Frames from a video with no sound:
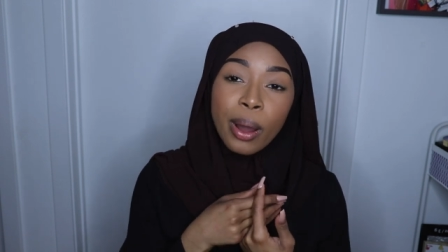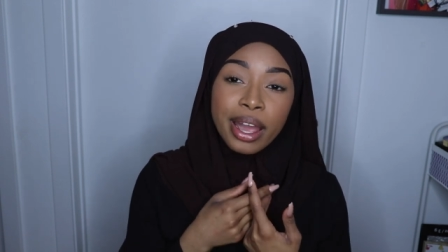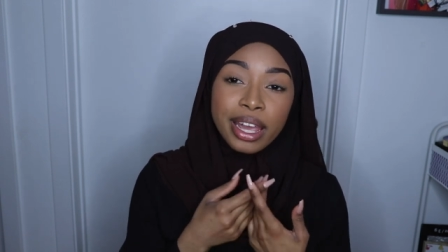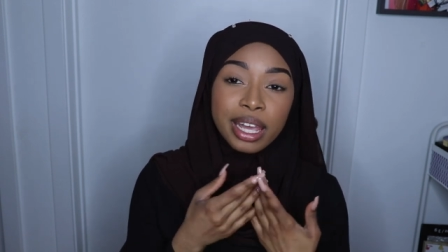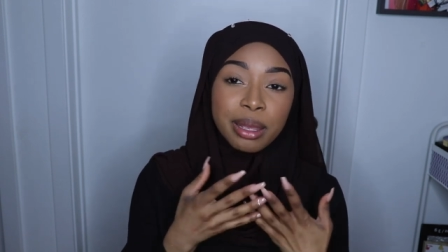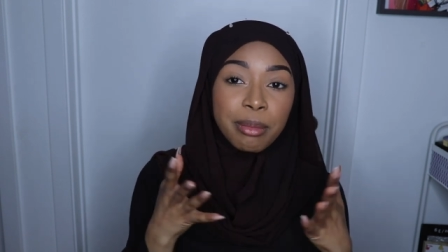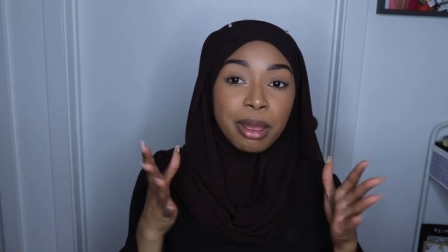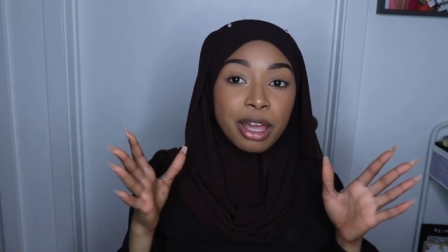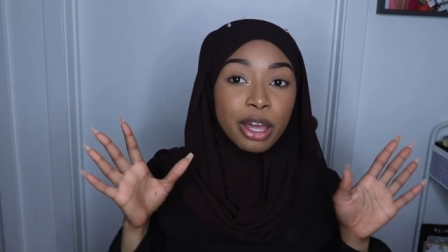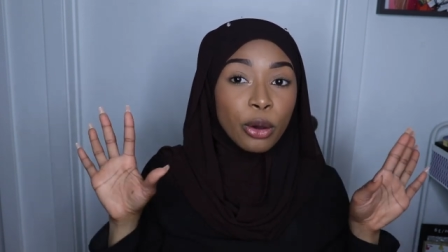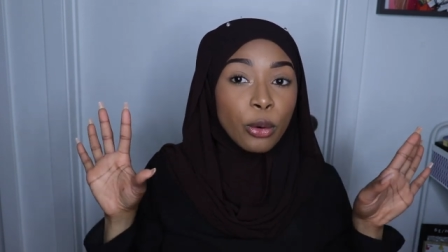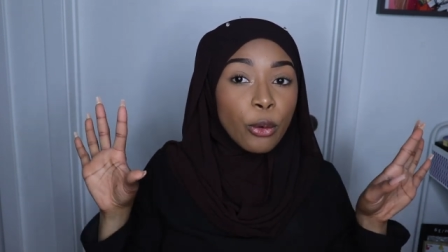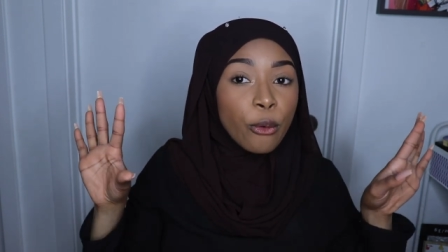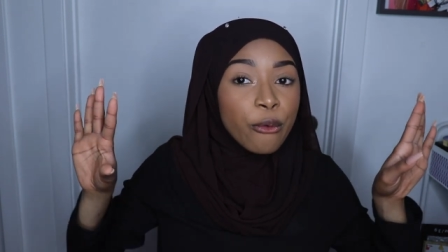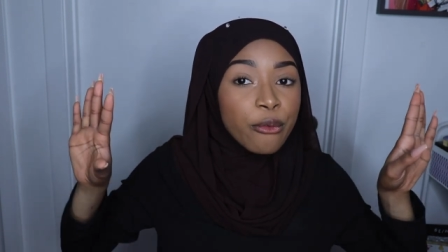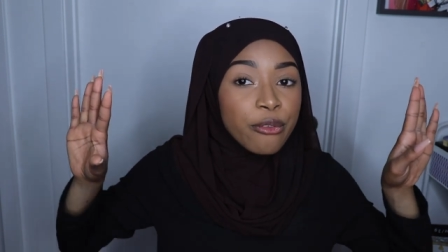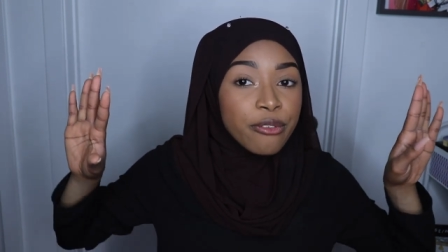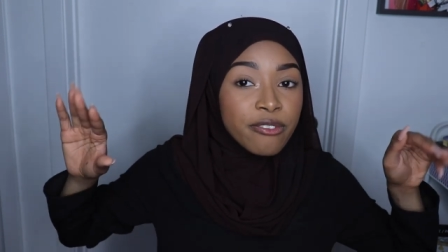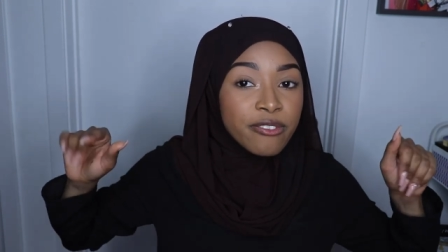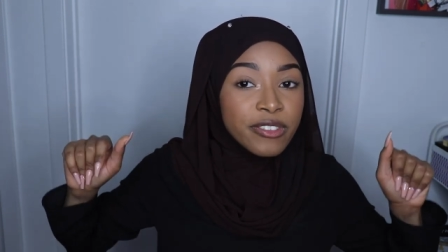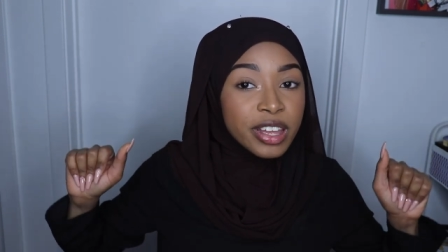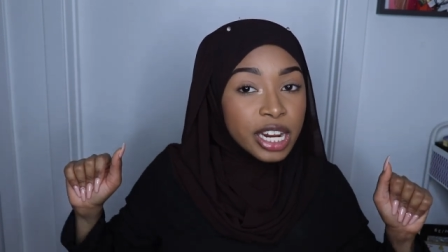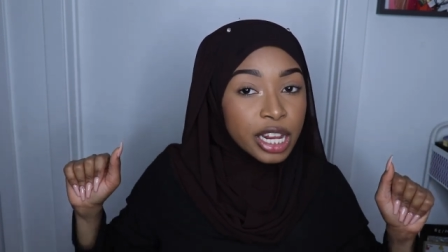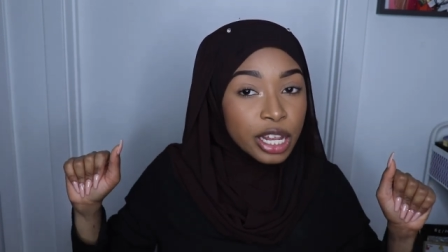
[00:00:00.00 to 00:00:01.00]
I can make a
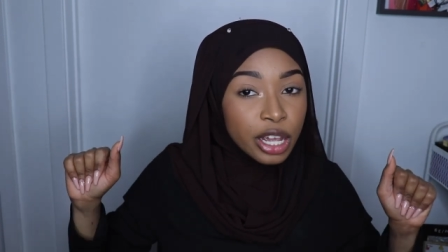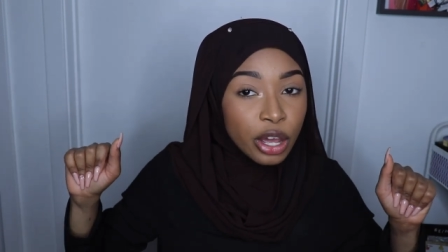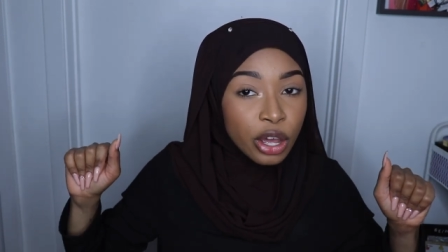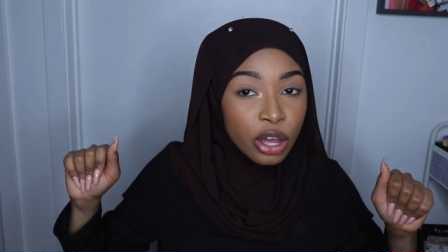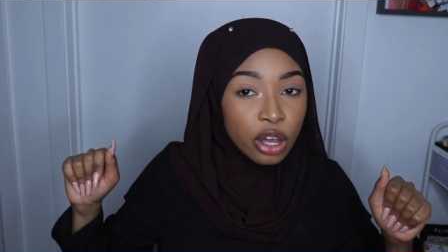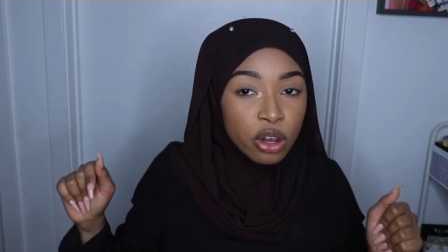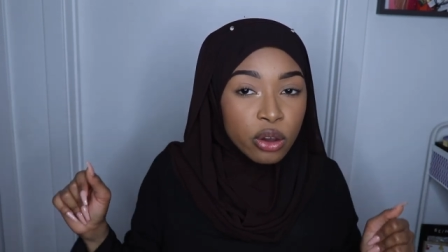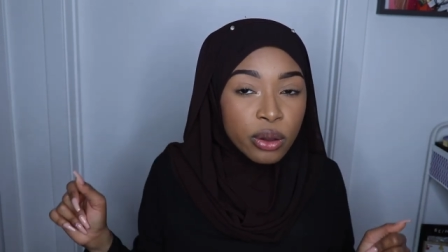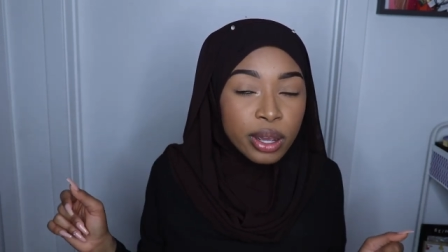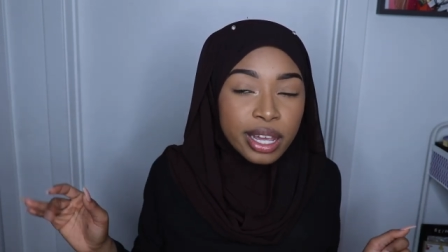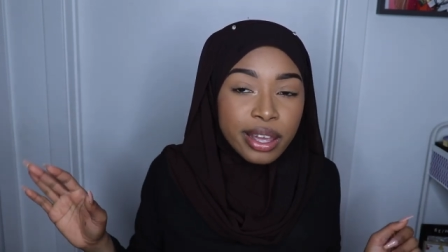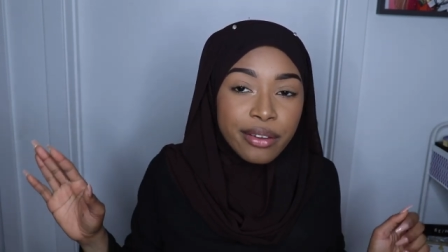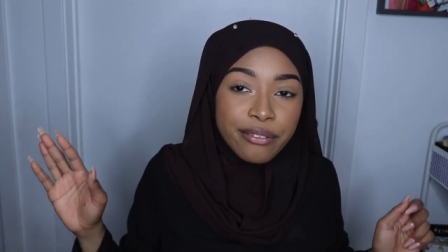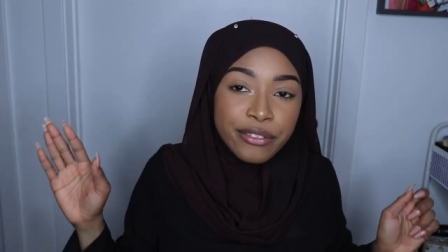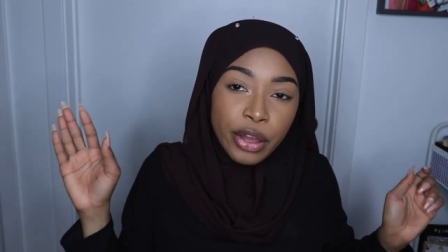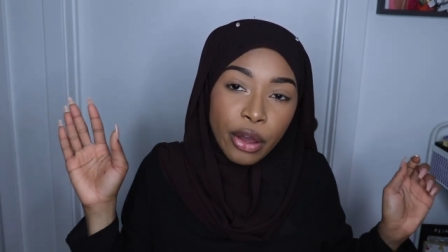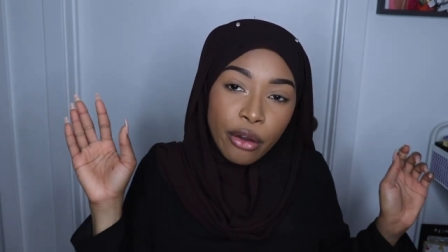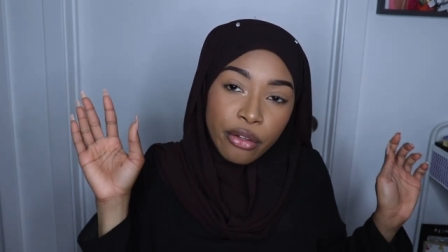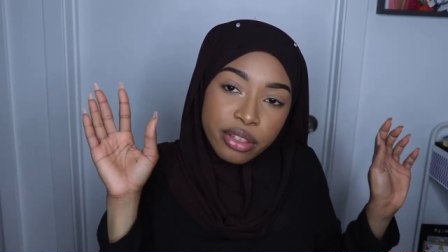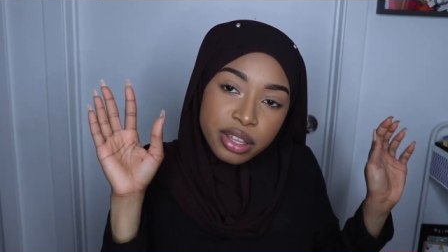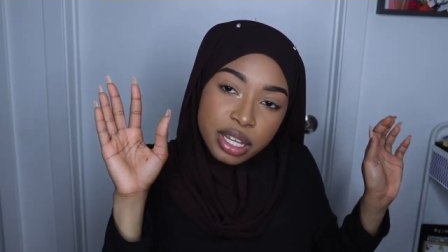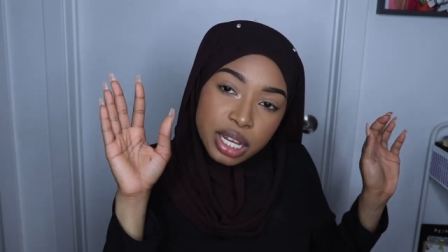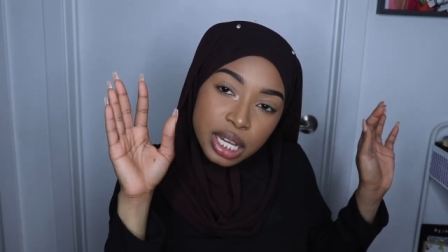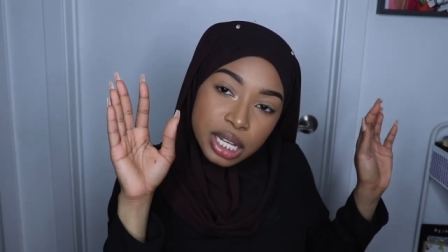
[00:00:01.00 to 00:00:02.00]
whole video and give
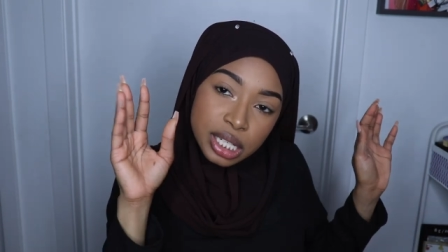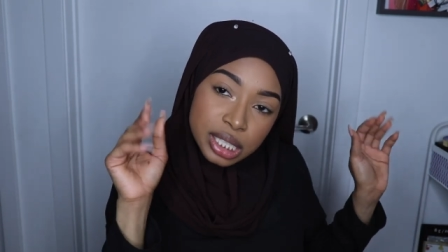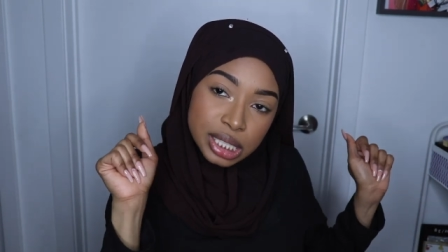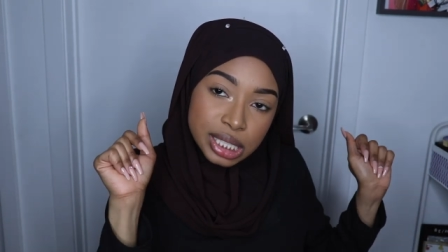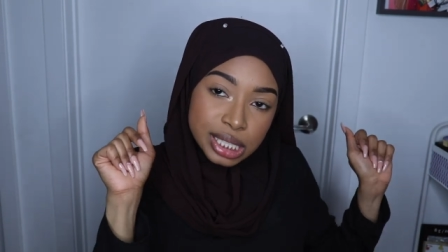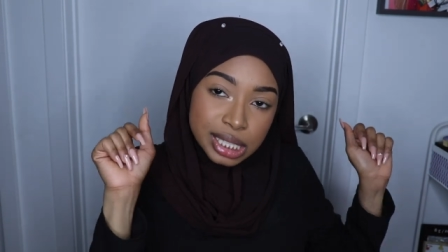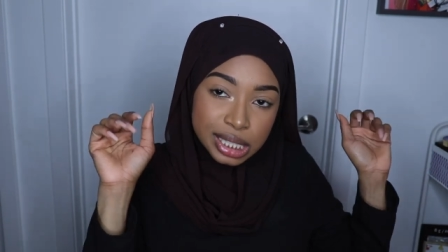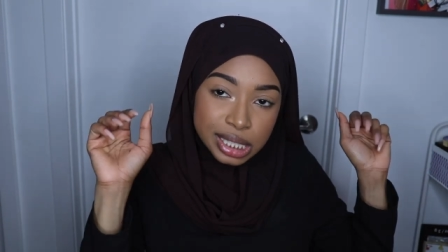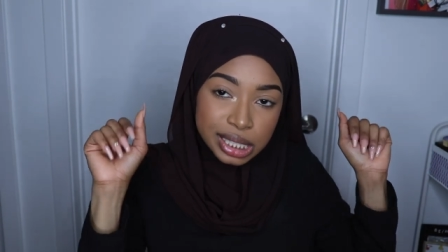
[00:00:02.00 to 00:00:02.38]
y'all the